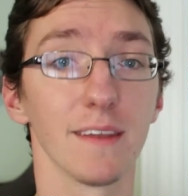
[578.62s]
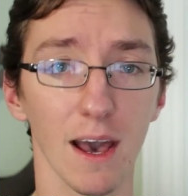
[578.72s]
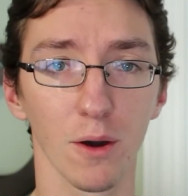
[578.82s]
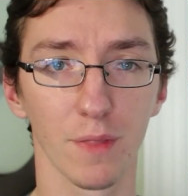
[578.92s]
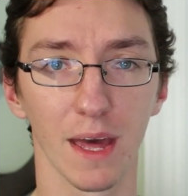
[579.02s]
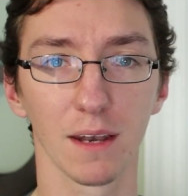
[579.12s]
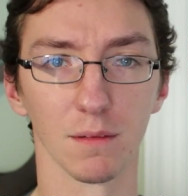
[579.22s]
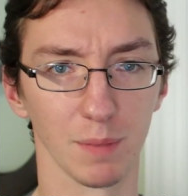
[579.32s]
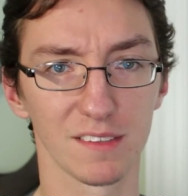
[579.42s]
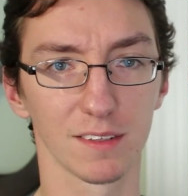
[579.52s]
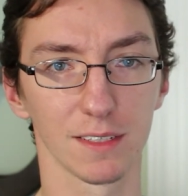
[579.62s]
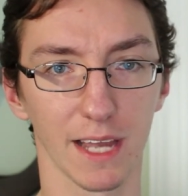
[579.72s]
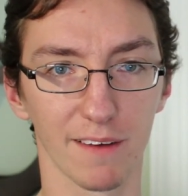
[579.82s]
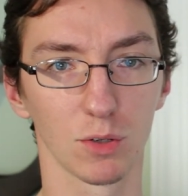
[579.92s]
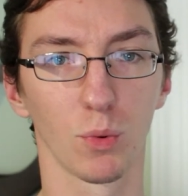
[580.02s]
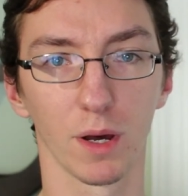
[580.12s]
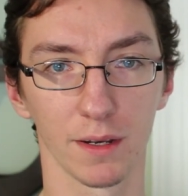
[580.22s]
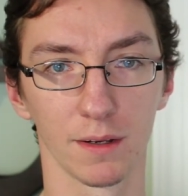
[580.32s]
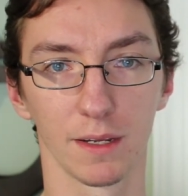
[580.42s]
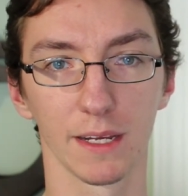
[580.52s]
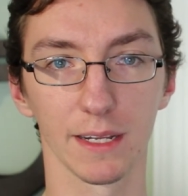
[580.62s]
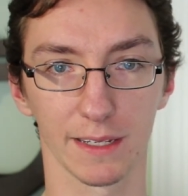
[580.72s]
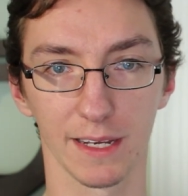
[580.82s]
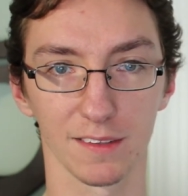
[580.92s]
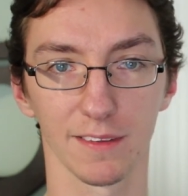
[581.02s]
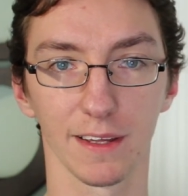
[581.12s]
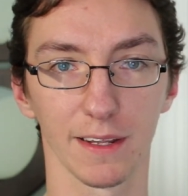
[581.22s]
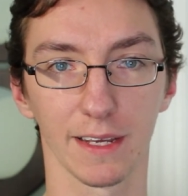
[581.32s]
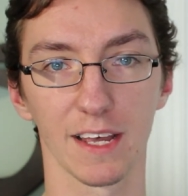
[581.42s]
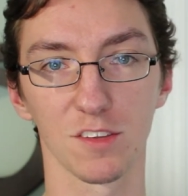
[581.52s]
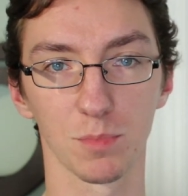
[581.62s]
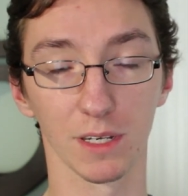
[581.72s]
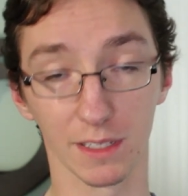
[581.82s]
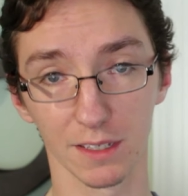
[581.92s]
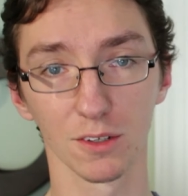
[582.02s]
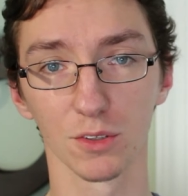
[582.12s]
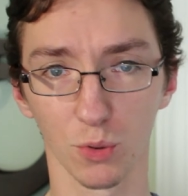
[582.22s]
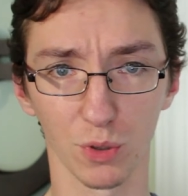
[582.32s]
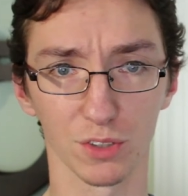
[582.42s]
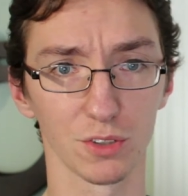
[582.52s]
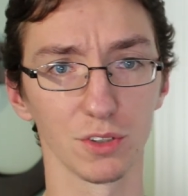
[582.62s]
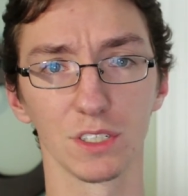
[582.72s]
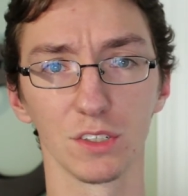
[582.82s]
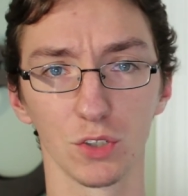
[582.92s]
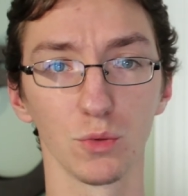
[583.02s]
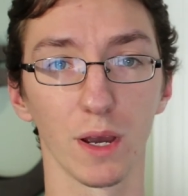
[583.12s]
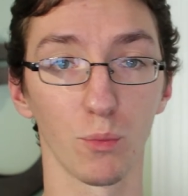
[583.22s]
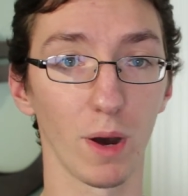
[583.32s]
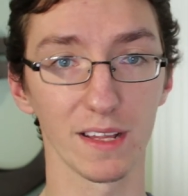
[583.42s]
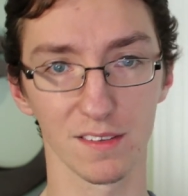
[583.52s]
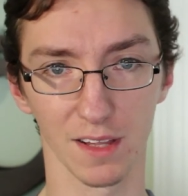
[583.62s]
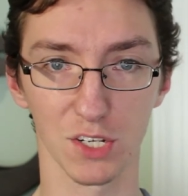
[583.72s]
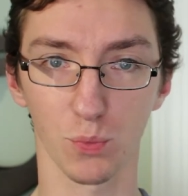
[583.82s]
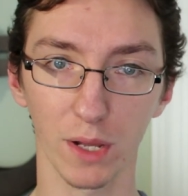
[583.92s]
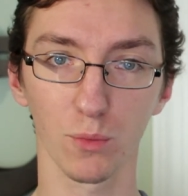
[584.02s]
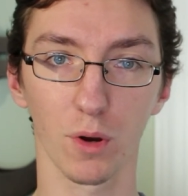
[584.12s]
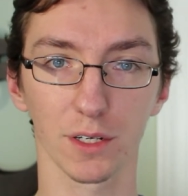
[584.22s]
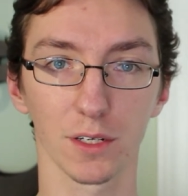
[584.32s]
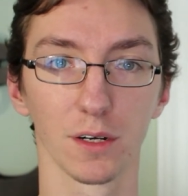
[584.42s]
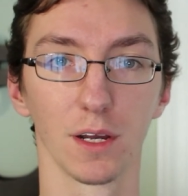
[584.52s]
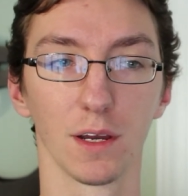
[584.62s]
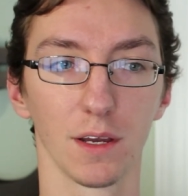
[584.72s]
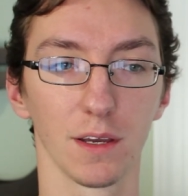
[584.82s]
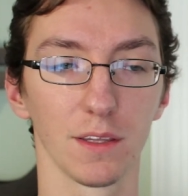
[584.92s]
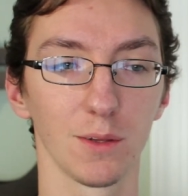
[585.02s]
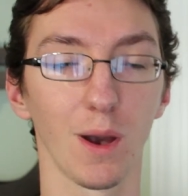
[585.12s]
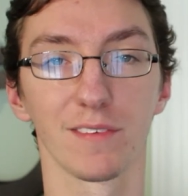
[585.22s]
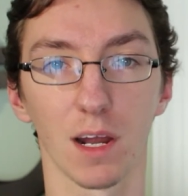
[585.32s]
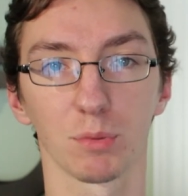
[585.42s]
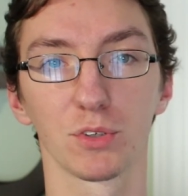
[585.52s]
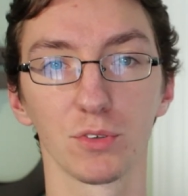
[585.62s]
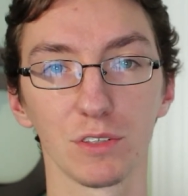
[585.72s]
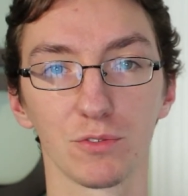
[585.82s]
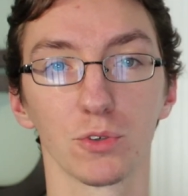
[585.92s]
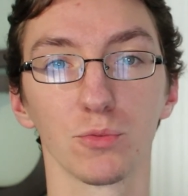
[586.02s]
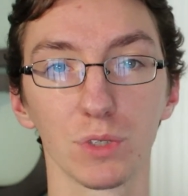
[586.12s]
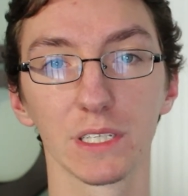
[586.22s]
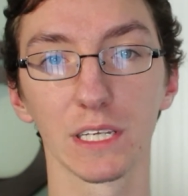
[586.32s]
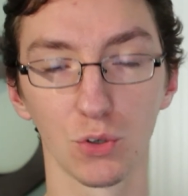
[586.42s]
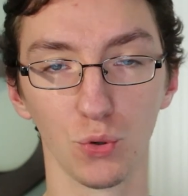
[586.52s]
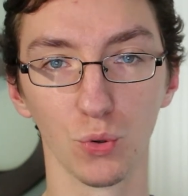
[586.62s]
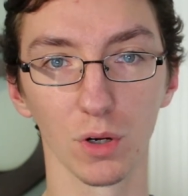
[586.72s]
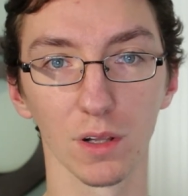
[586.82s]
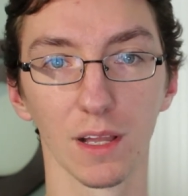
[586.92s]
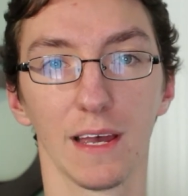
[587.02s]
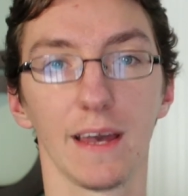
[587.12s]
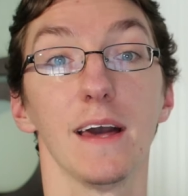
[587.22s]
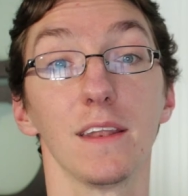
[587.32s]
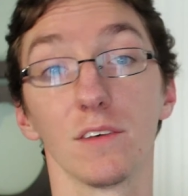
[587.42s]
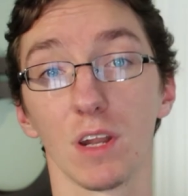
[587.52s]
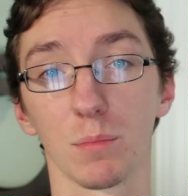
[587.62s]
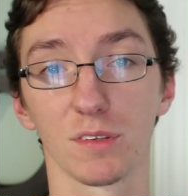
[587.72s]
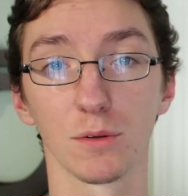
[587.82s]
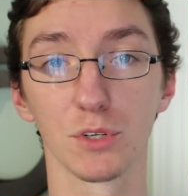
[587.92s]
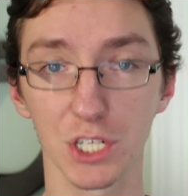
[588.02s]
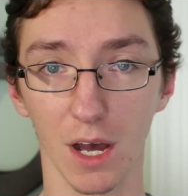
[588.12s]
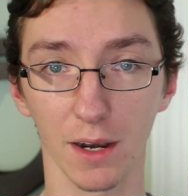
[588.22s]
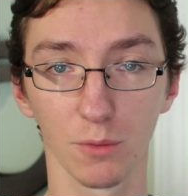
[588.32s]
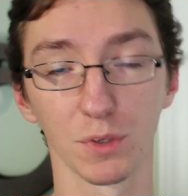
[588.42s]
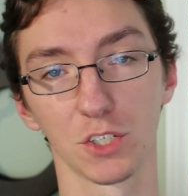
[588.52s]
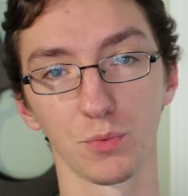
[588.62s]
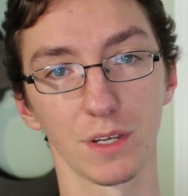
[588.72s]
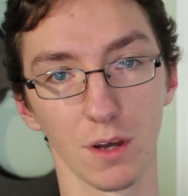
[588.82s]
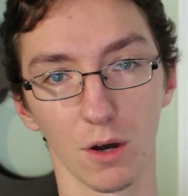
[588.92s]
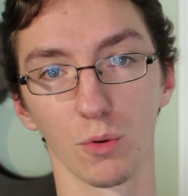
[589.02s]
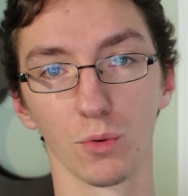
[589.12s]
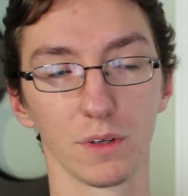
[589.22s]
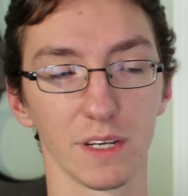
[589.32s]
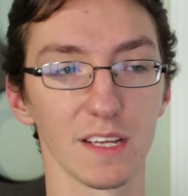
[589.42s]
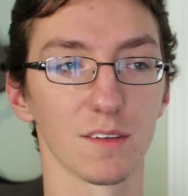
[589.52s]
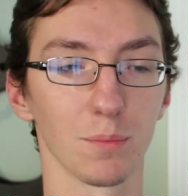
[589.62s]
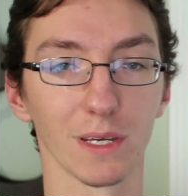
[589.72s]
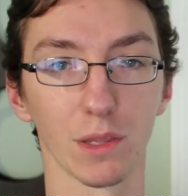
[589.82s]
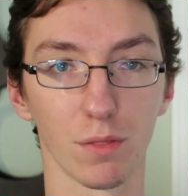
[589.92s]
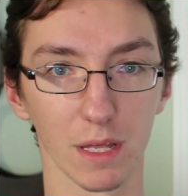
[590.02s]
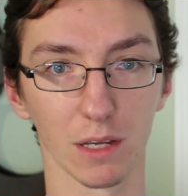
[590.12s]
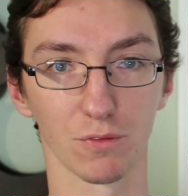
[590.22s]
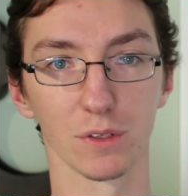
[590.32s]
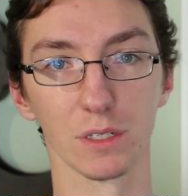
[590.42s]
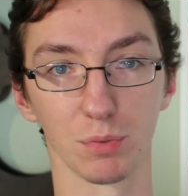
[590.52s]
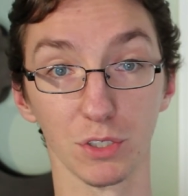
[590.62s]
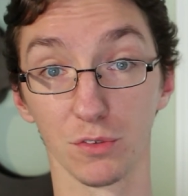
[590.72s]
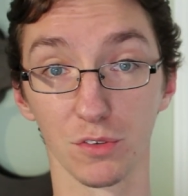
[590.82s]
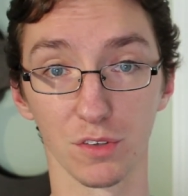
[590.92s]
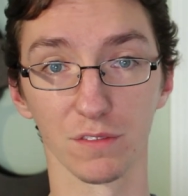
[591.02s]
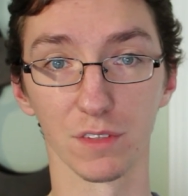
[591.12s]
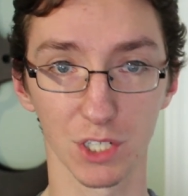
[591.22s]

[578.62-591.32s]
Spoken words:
now that basically everyone in King's Landing has been killed or turned into a White/White Walker, you have an opportunity for a really cool end of an episode shot, which we know is a big thing for the producers of the